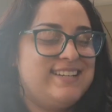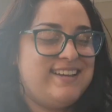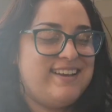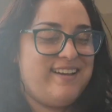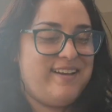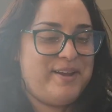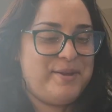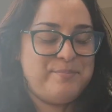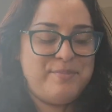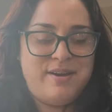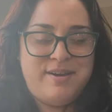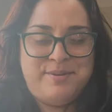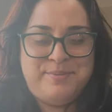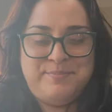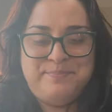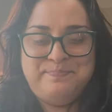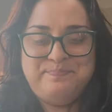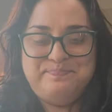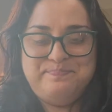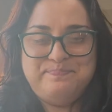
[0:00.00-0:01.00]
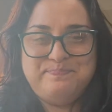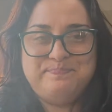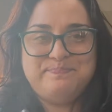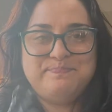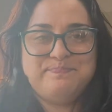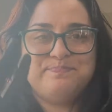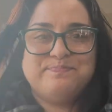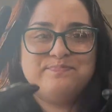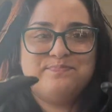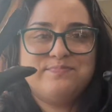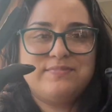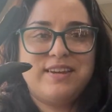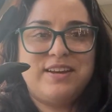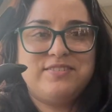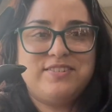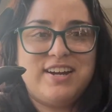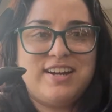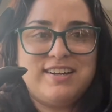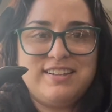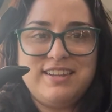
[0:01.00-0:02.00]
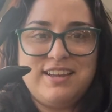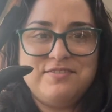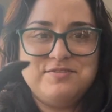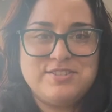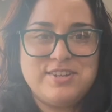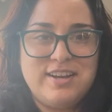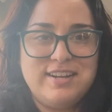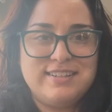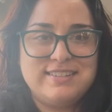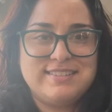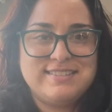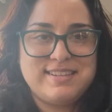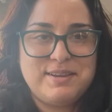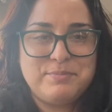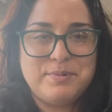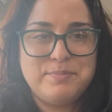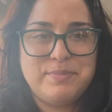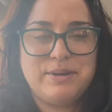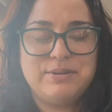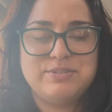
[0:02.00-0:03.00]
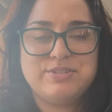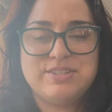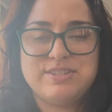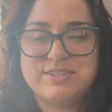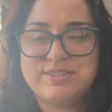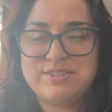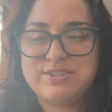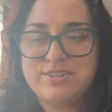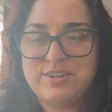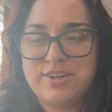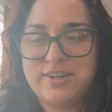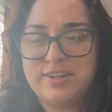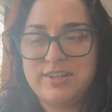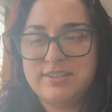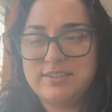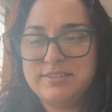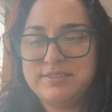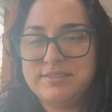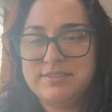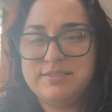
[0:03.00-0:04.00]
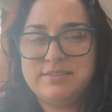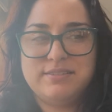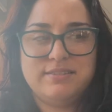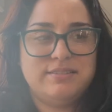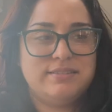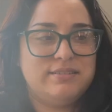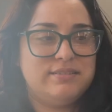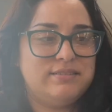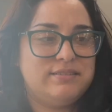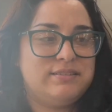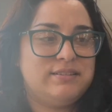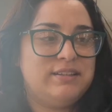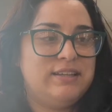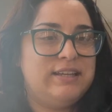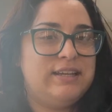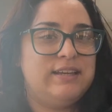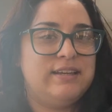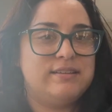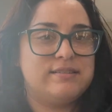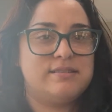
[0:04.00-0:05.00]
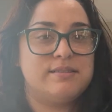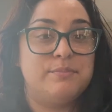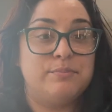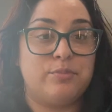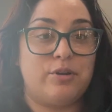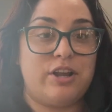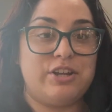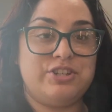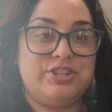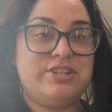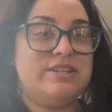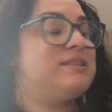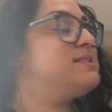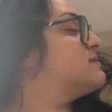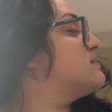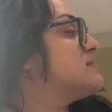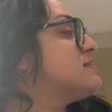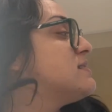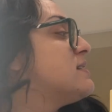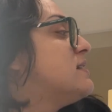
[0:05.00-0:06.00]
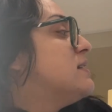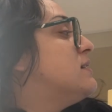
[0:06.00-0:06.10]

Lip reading: I've got gloves on because I'm about to start cleaning some brushes.